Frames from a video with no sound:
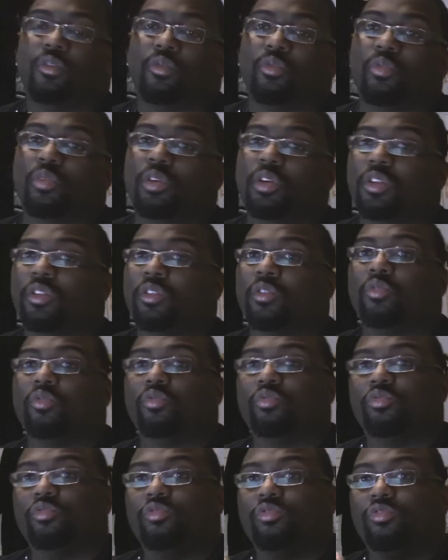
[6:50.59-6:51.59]
one of
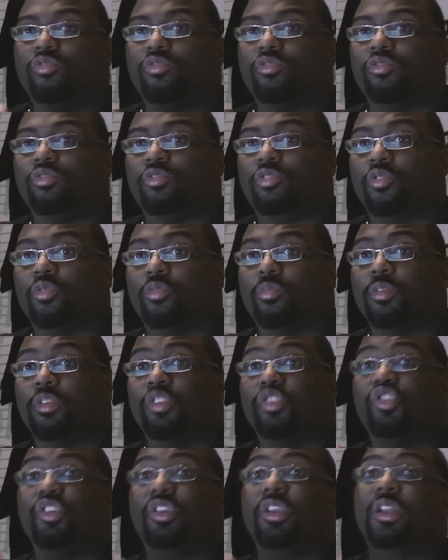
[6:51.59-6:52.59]
those,
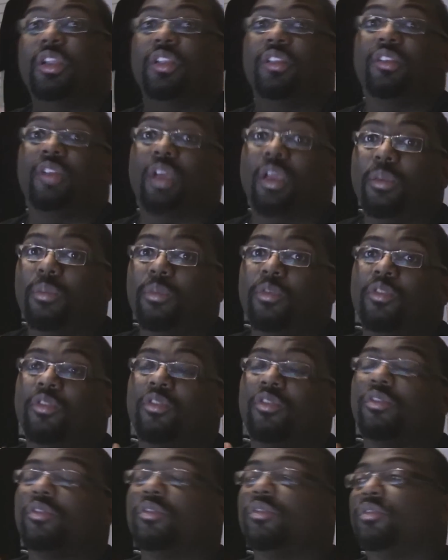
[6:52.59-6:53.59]
Machida
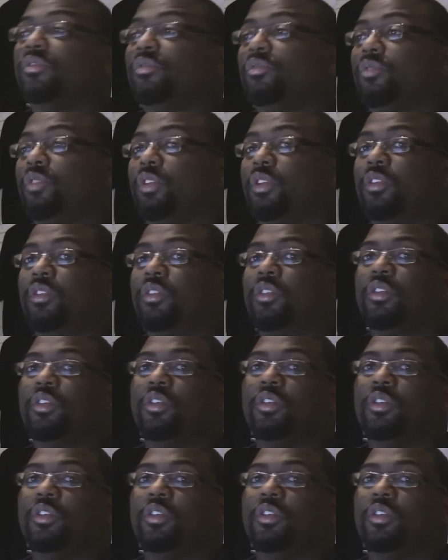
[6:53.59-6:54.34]
types, right?